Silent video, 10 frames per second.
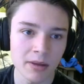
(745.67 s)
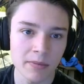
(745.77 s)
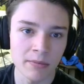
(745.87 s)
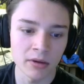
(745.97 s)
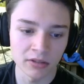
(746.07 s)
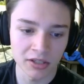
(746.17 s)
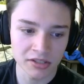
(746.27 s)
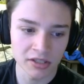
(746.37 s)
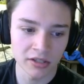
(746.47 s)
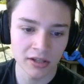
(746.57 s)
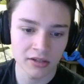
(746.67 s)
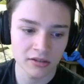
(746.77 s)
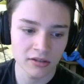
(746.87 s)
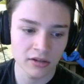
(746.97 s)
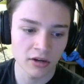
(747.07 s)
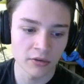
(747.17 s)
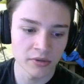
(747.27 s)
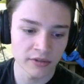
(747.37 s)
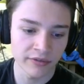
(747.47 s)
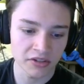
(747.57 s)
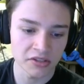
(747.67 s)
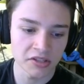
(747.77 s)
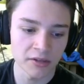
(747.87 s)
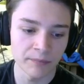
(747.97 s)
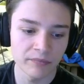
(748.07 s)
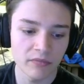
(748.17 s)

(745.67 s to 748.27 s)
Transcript: be a bit rusty, and that can always affect a team.